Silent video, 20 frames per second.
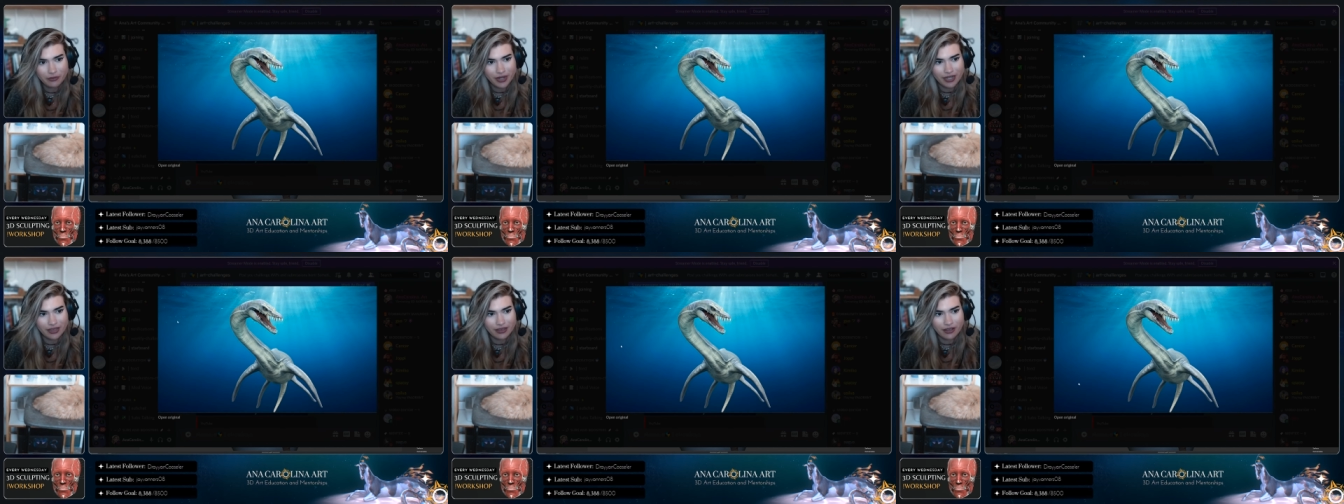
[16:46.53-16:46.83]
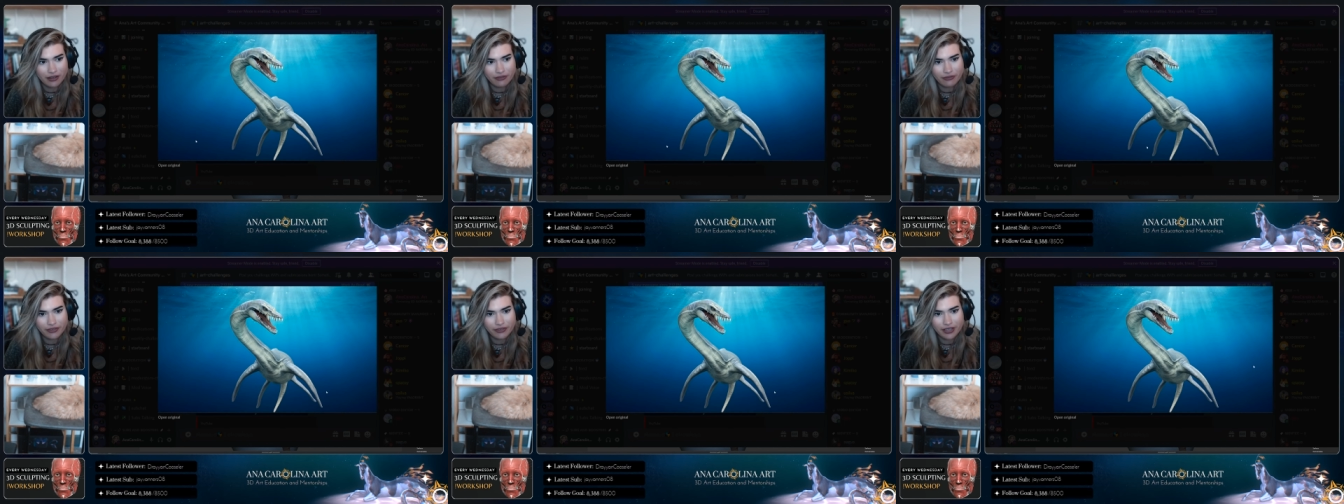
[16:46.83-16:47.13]
but I
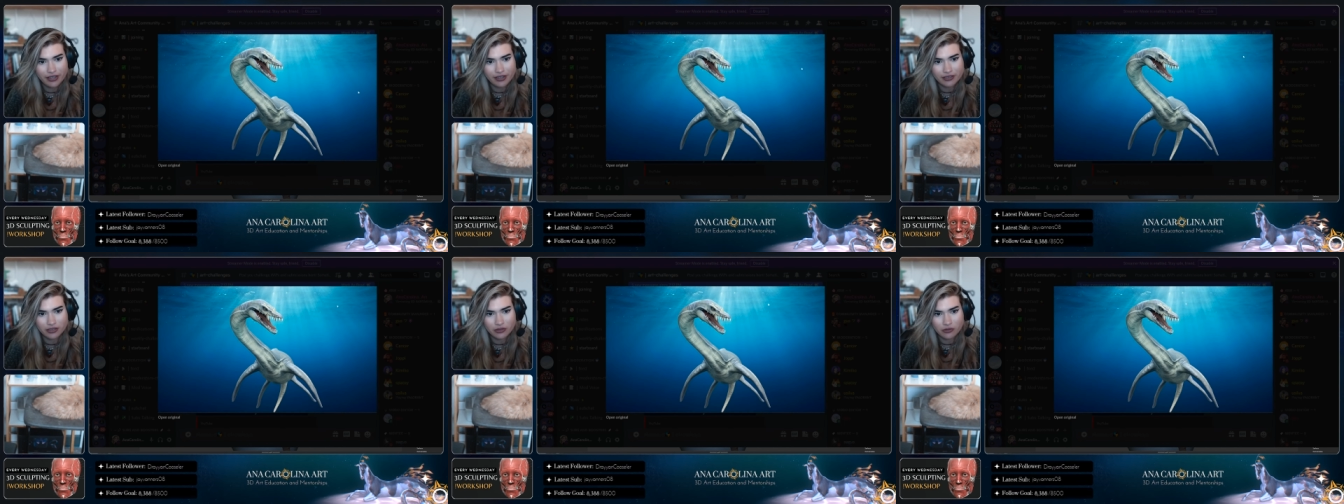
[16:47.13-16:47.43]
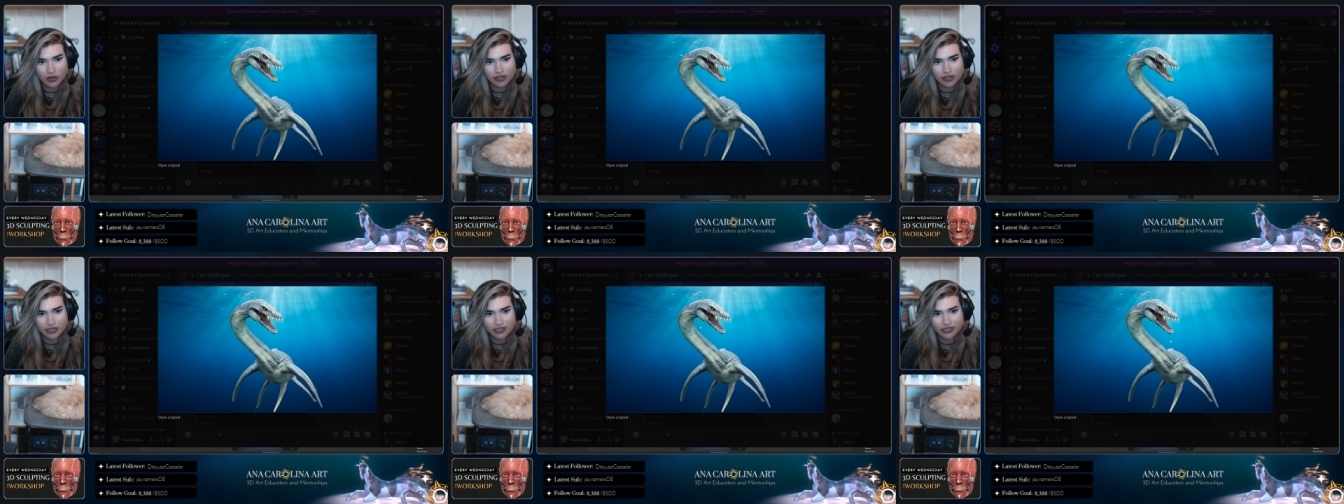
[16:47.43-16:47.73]
love the
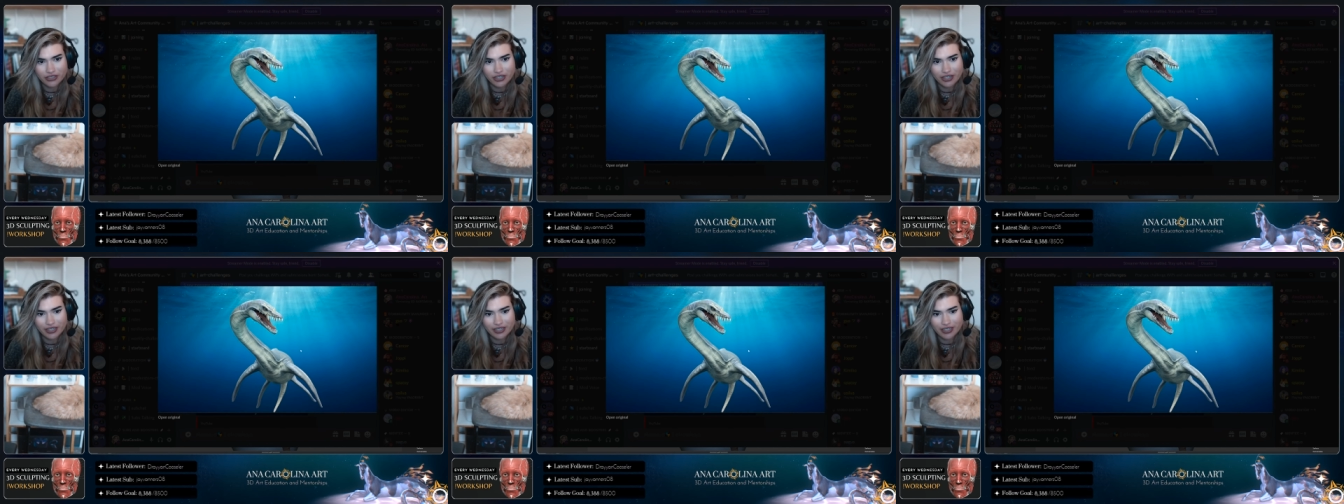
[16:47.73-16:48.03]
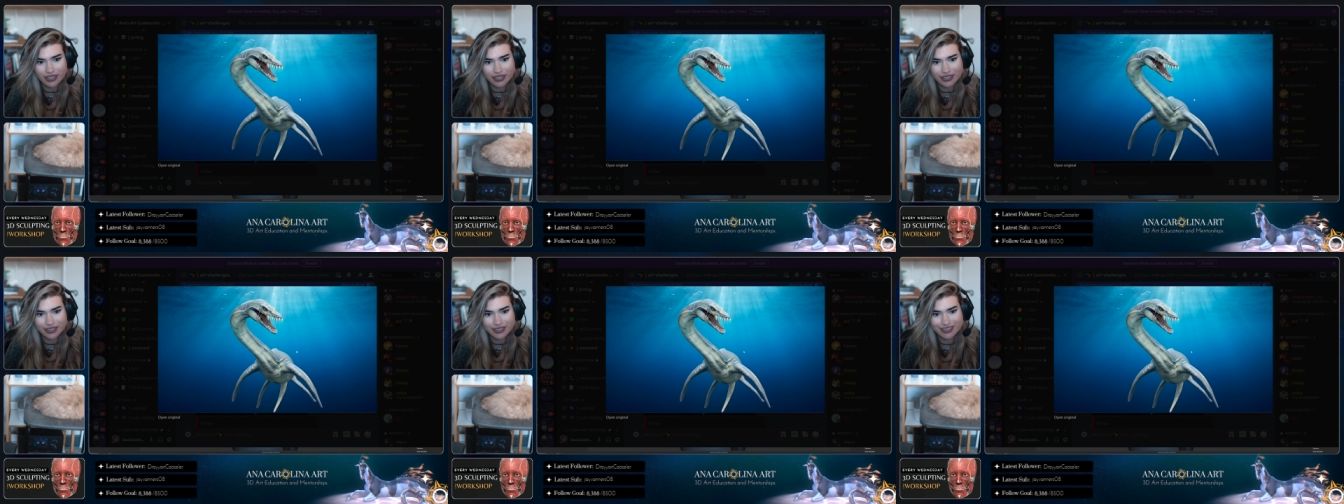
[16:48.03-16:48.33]
underwater
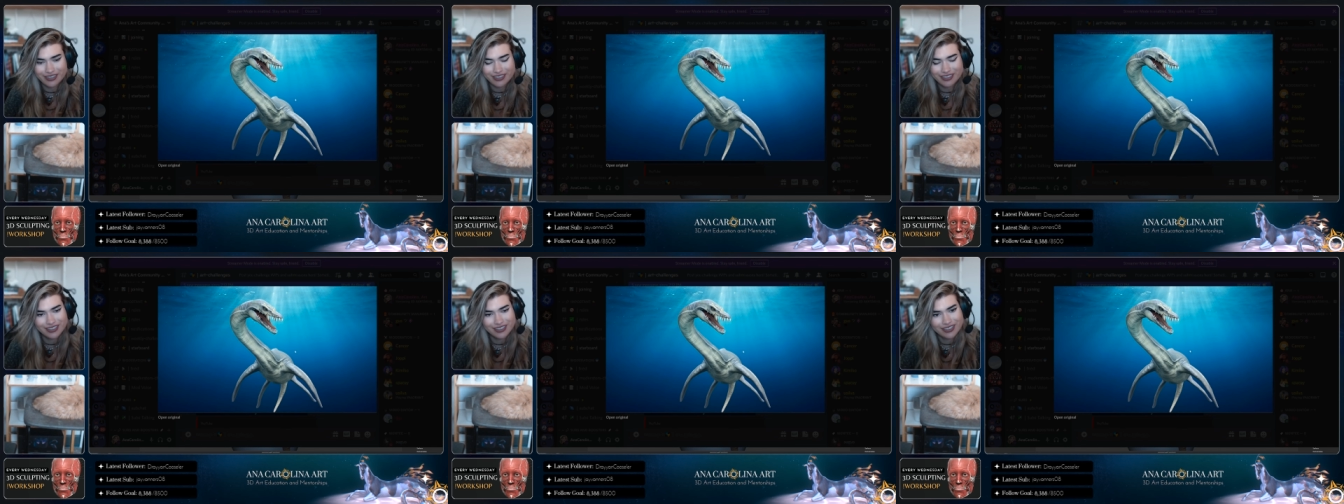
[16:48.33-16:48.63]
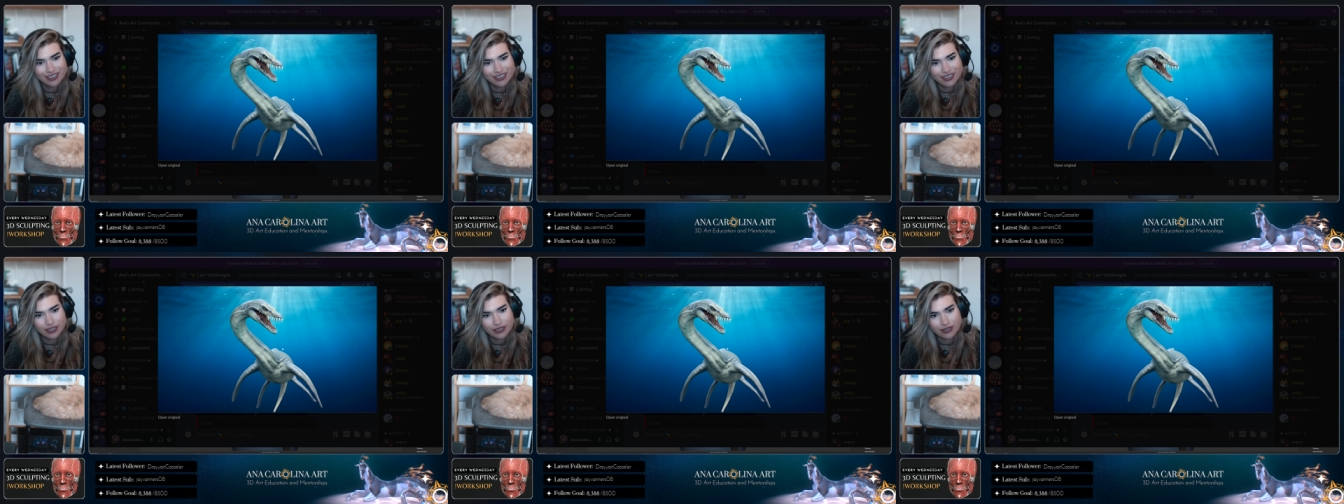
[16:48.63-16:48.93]
shot here.
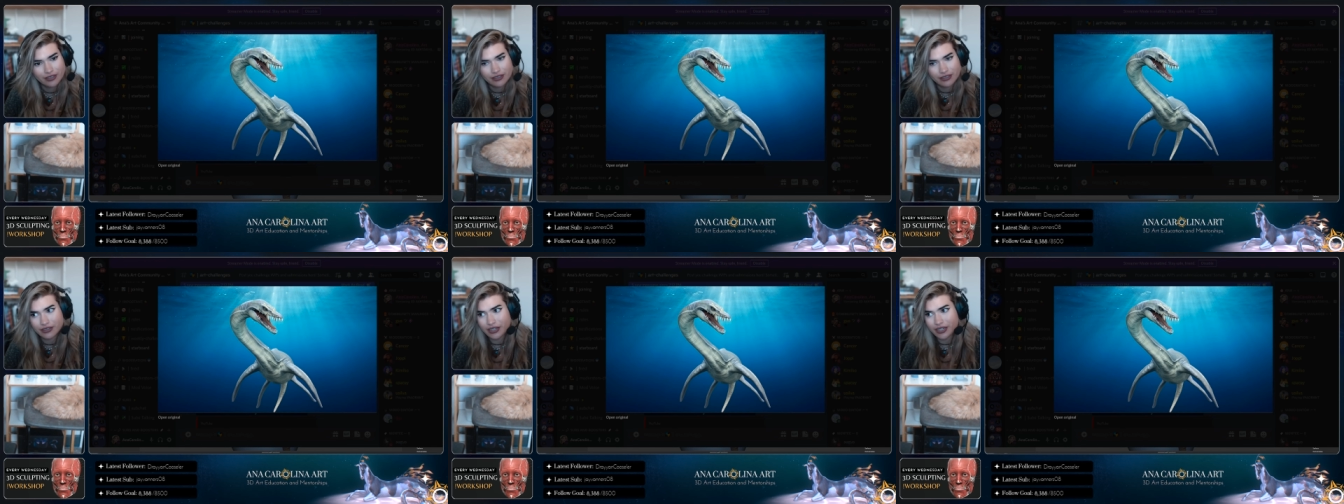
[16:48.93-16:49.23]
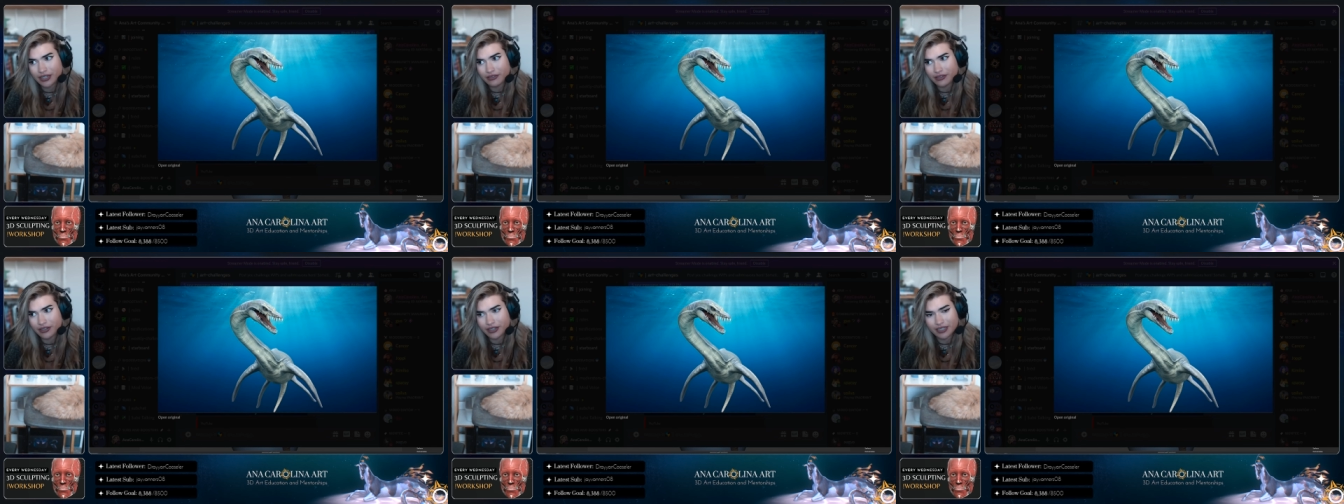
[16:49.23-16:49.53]

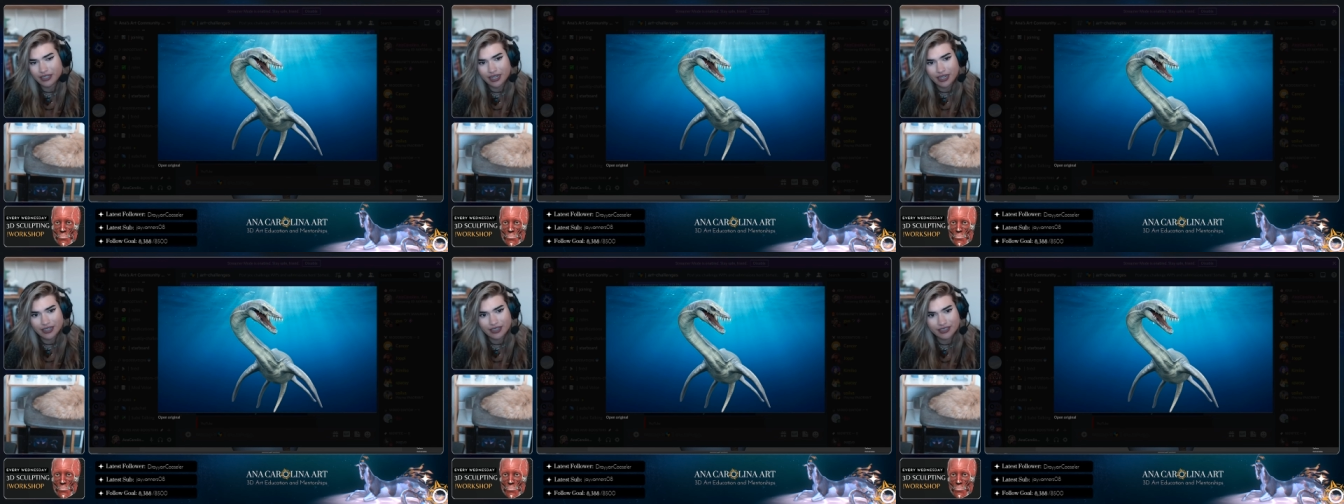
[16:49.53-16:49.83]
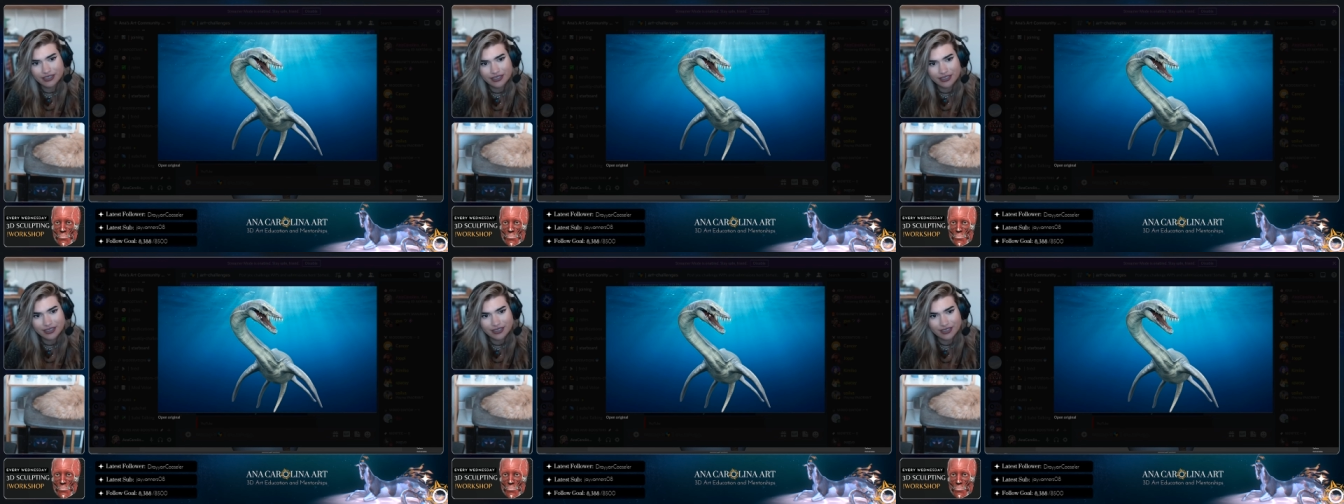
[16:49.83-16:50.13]
Very, very
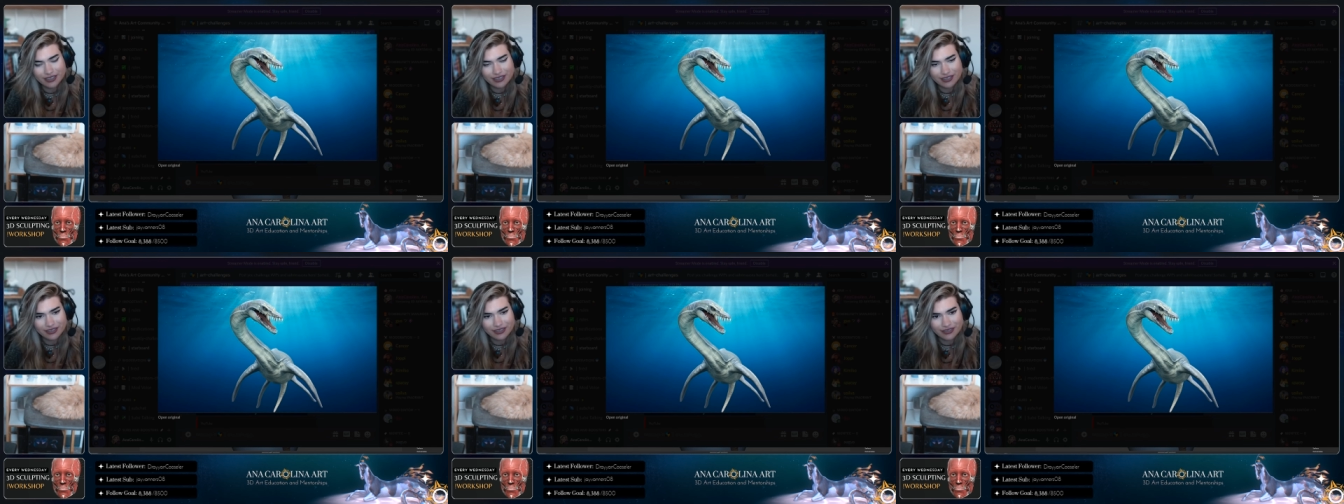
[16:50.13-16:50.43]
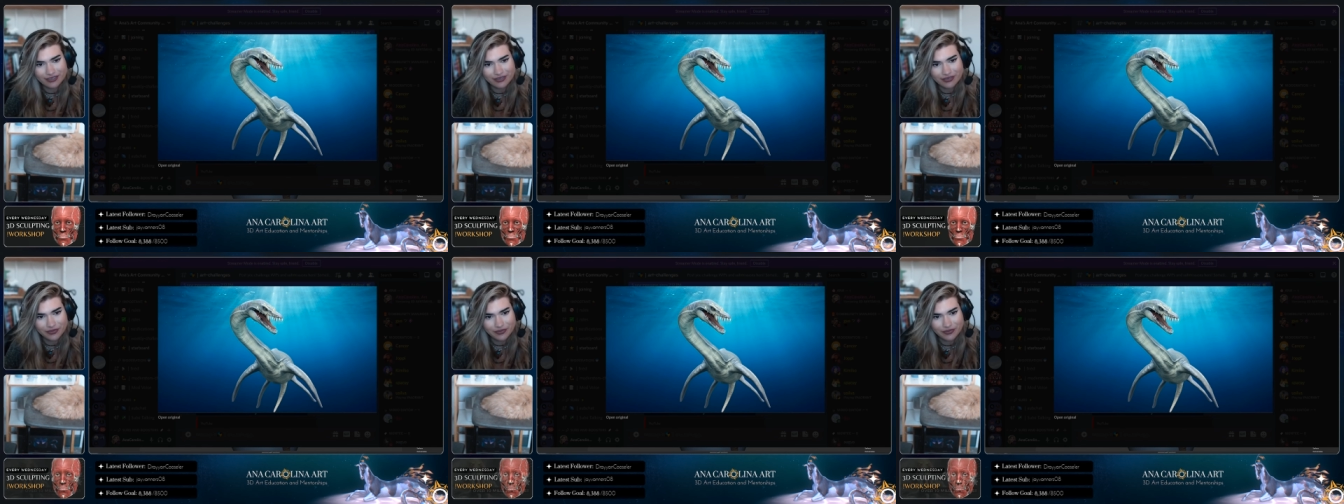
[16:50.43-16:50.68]
nice.